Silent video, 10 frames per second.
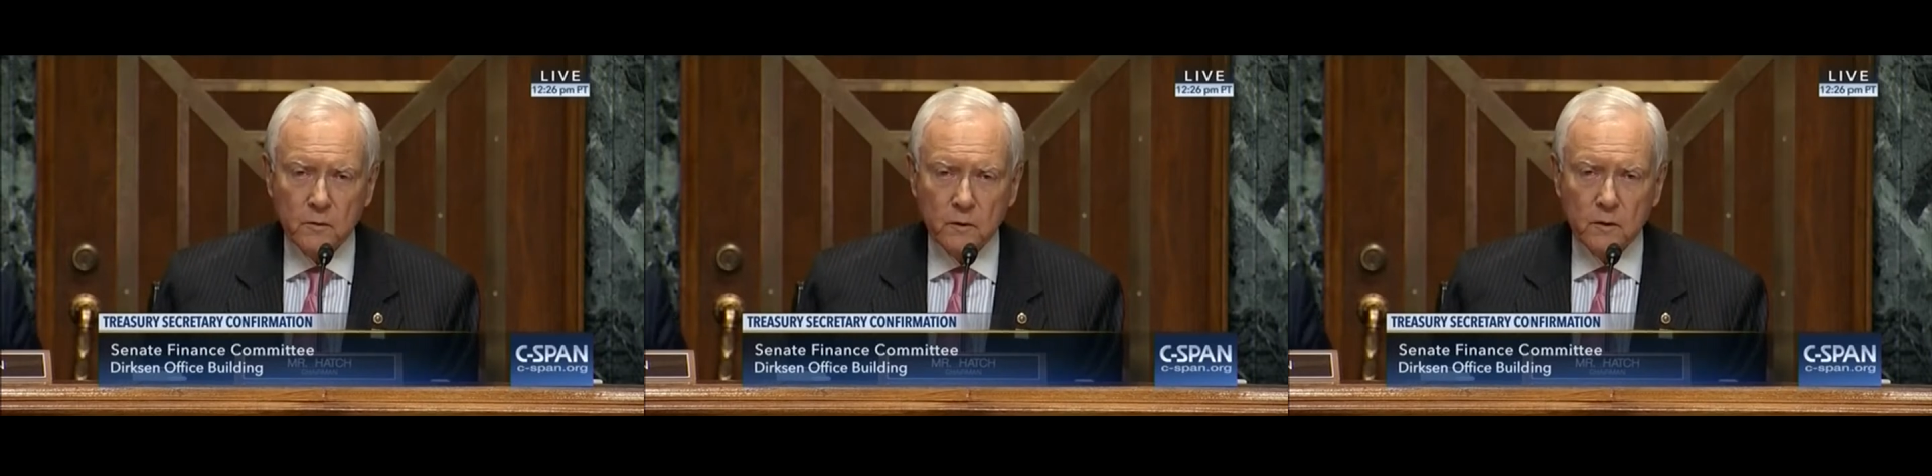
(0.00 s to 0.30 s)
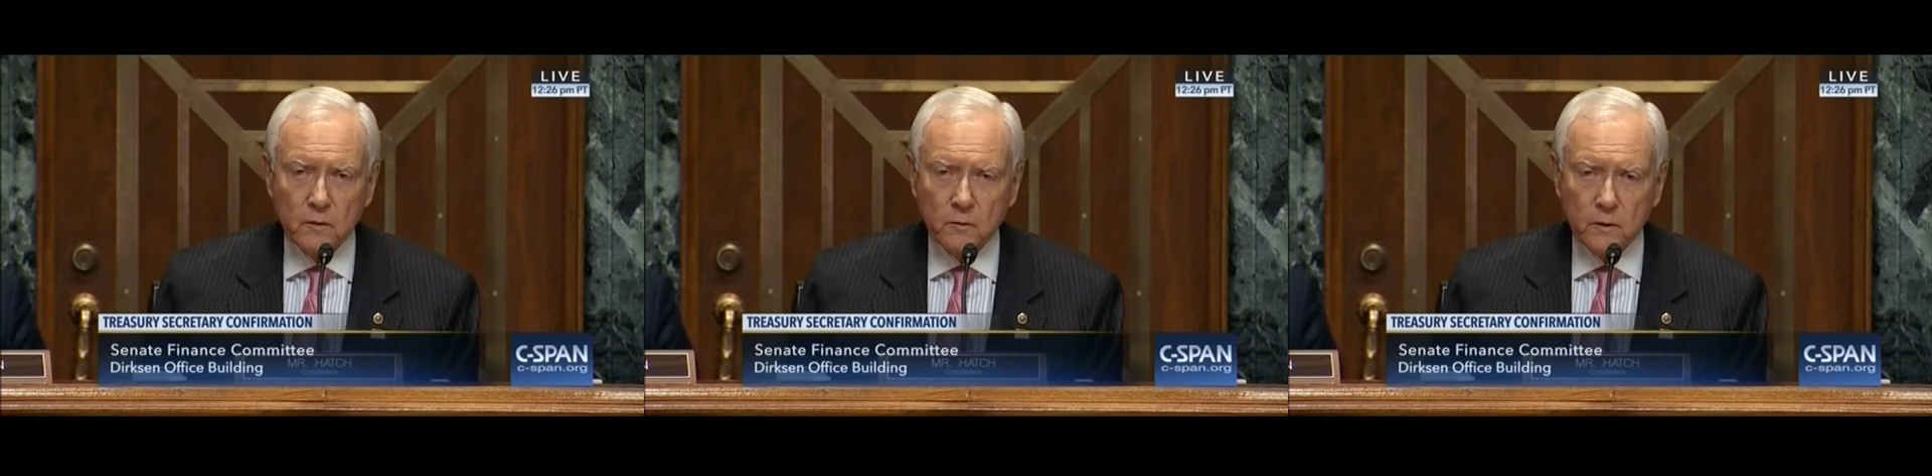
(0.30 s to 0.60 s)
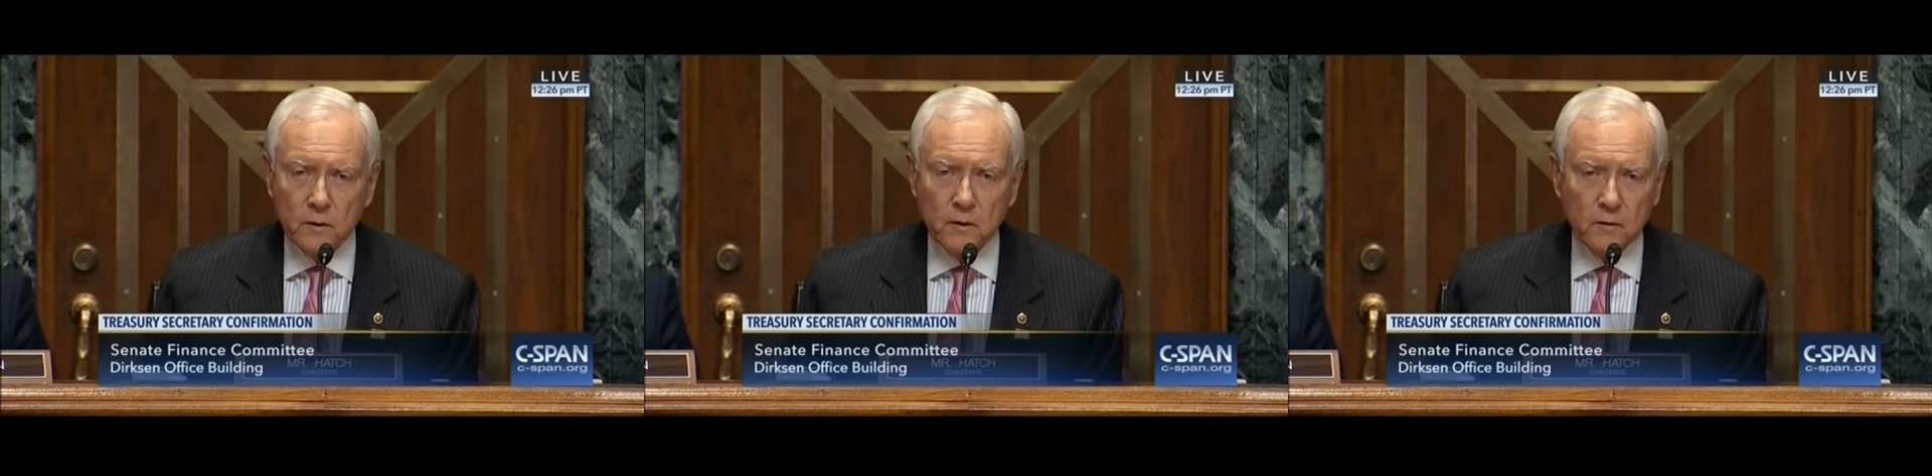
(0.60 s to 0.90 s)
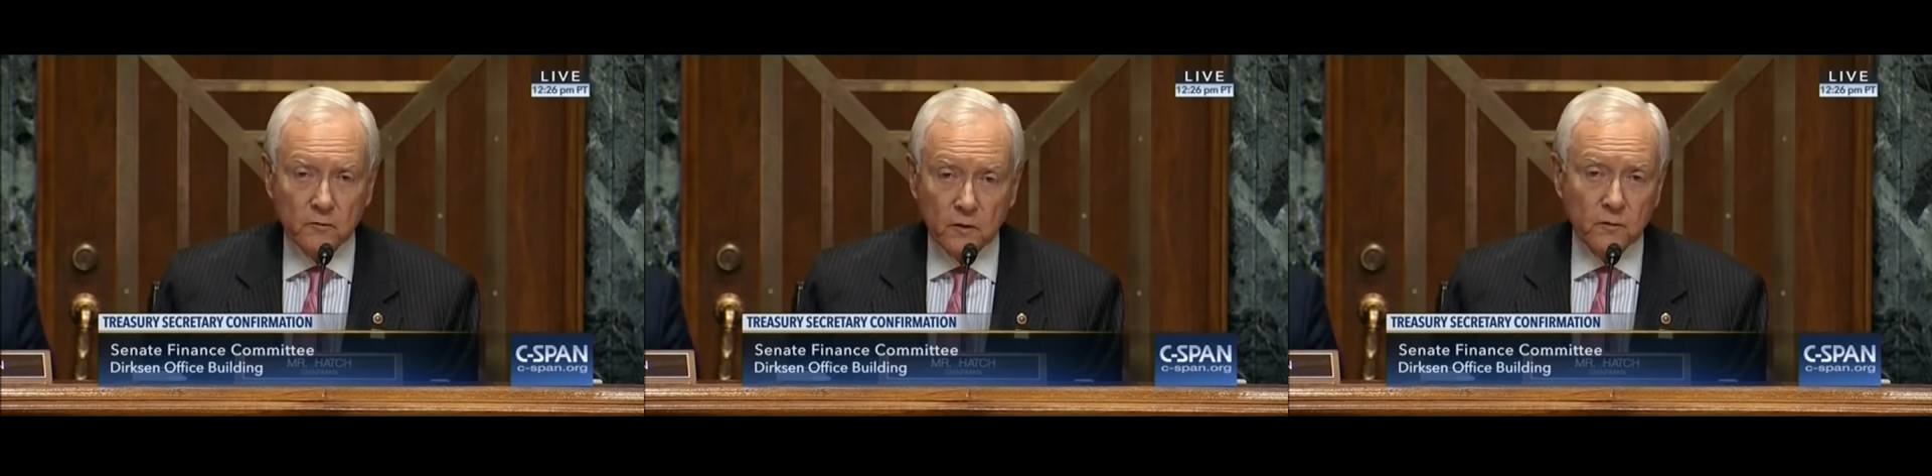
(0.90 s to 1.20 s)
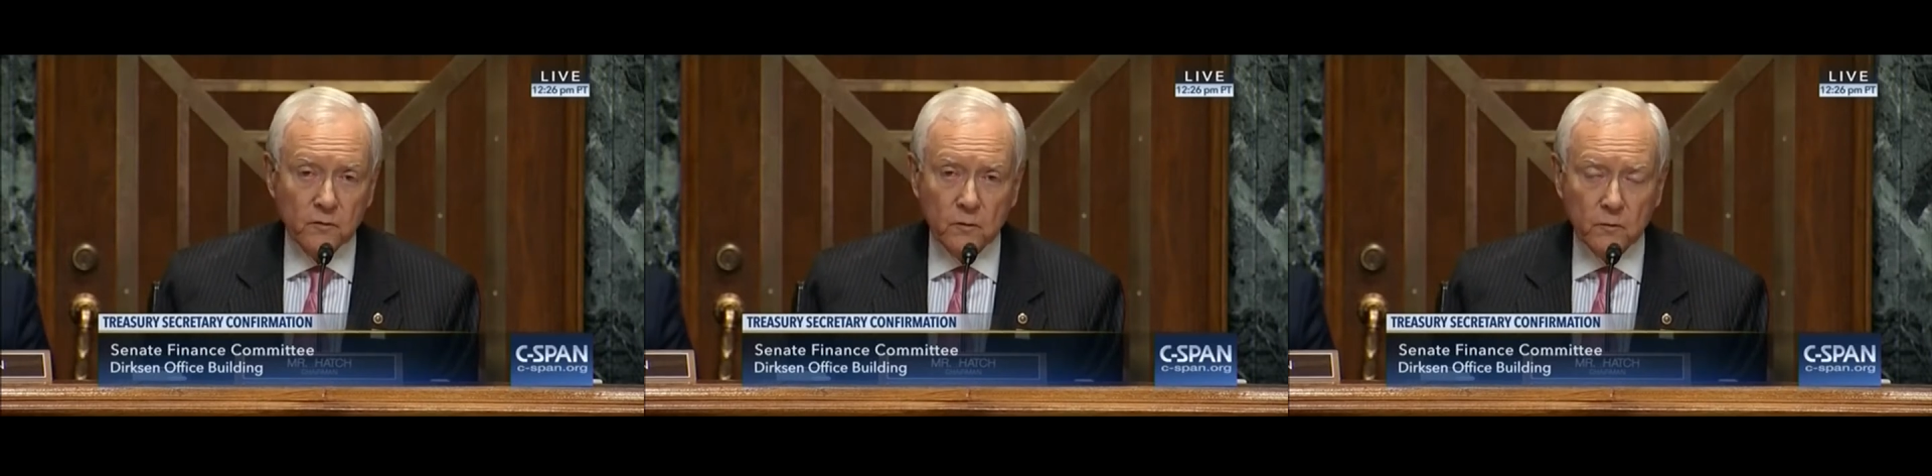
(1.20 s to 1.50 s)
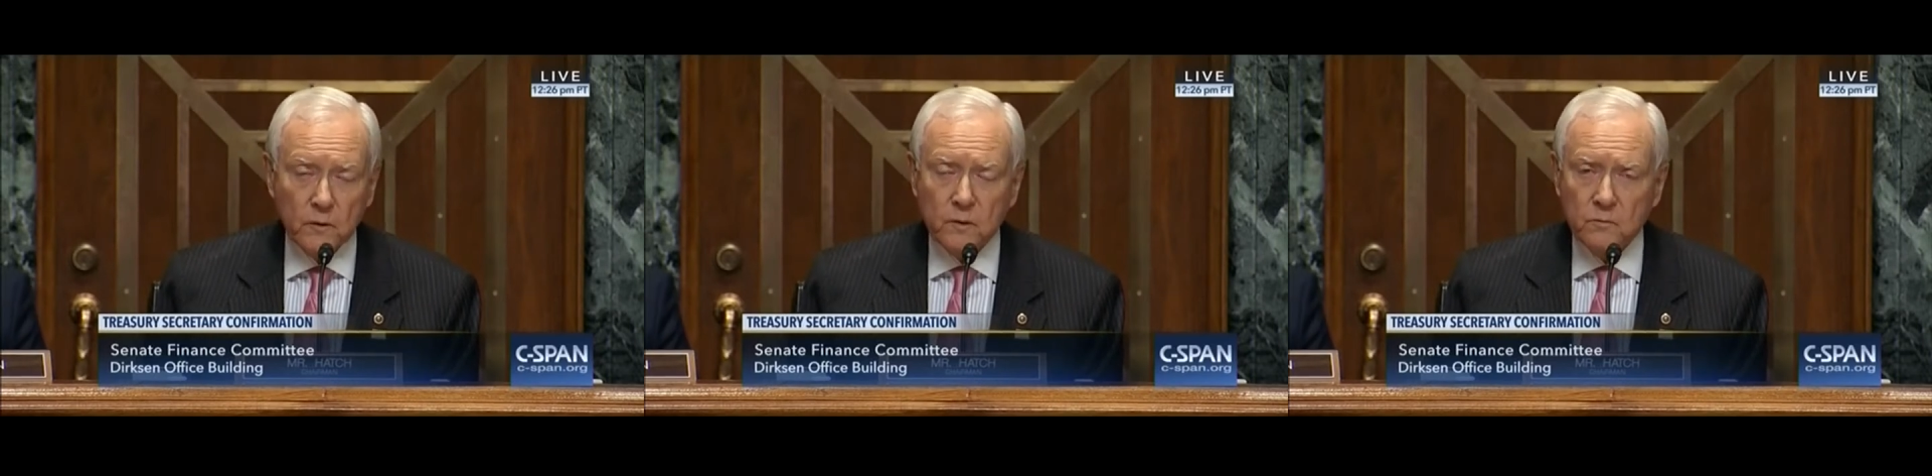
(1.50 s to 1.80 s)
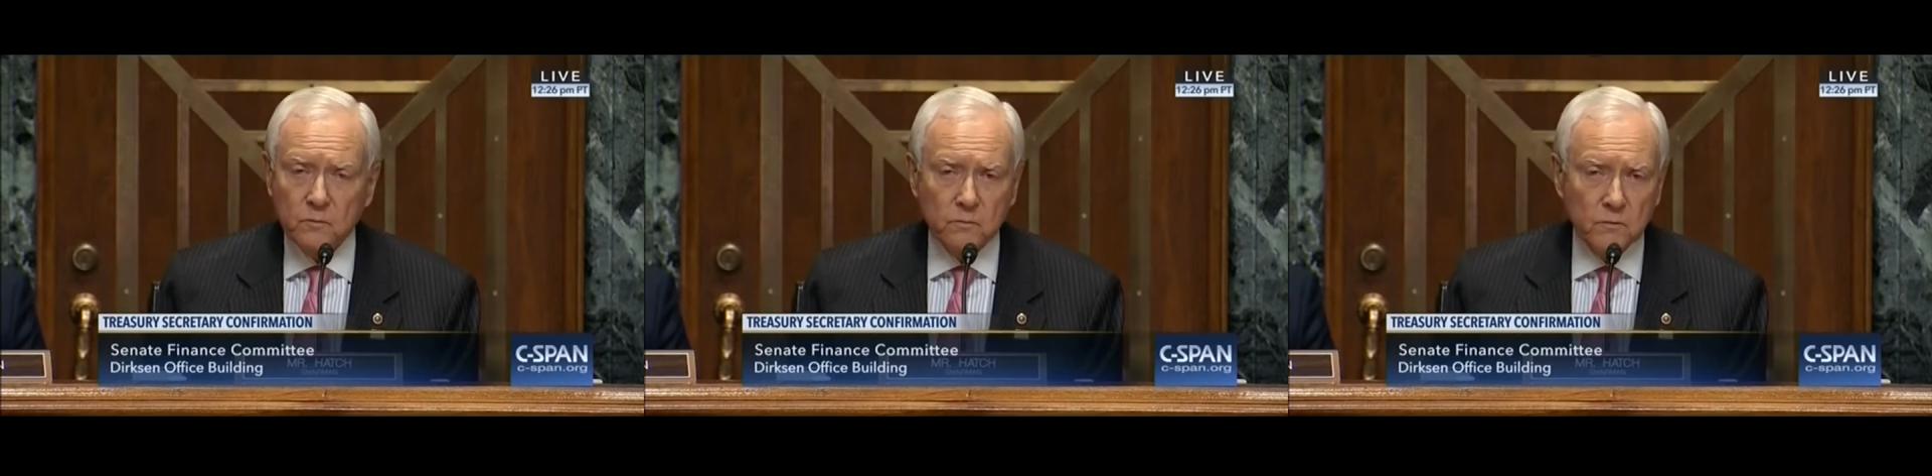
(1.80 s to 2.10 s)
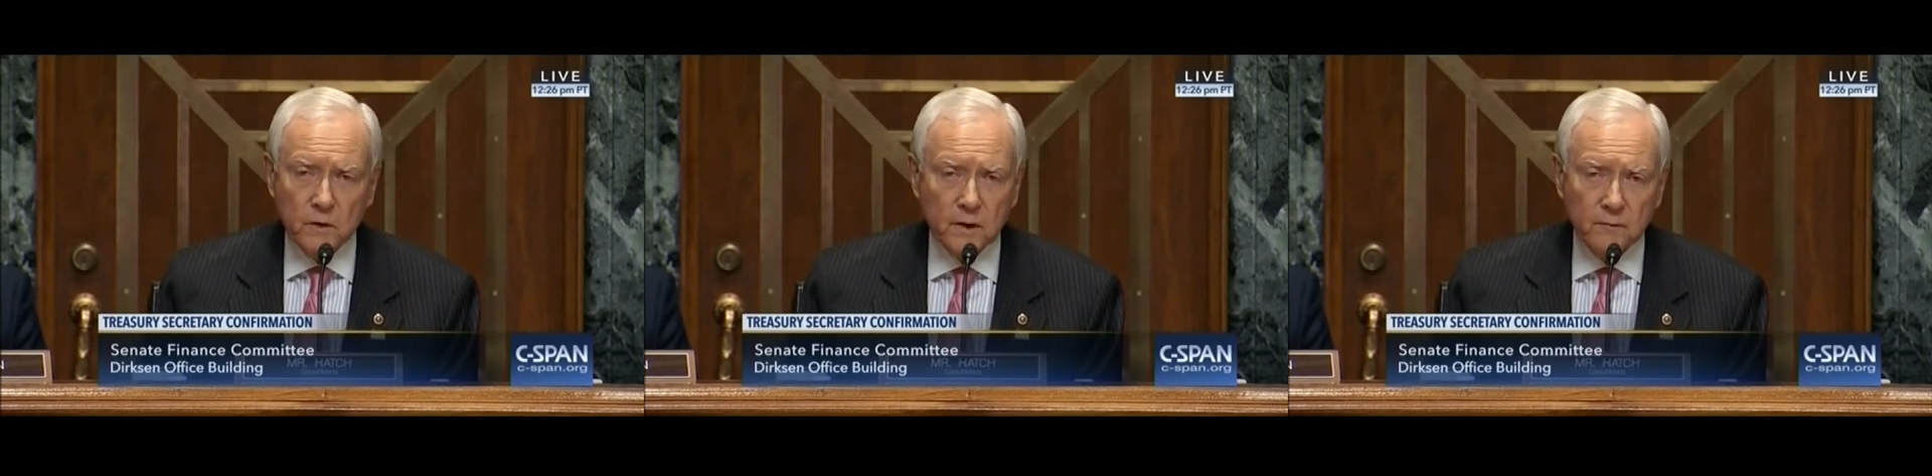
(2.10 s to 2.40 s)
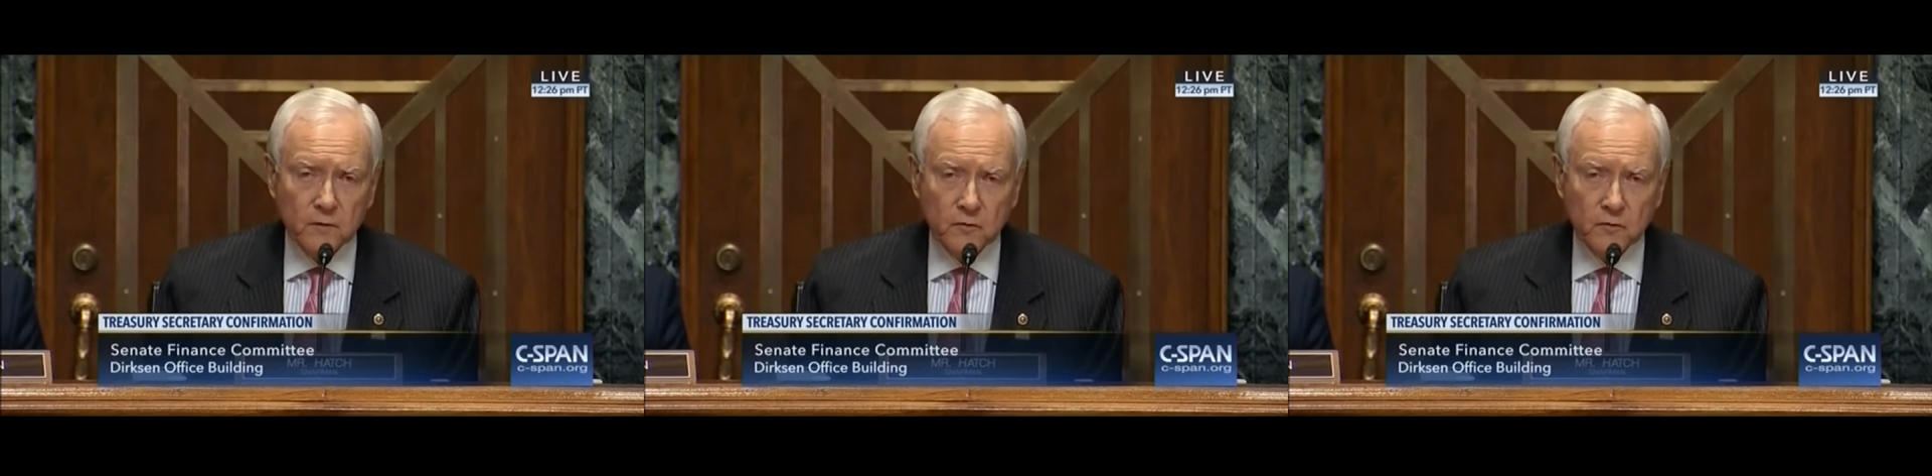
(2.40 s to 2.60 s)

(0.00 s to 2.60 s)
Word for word: literally exist that we really have to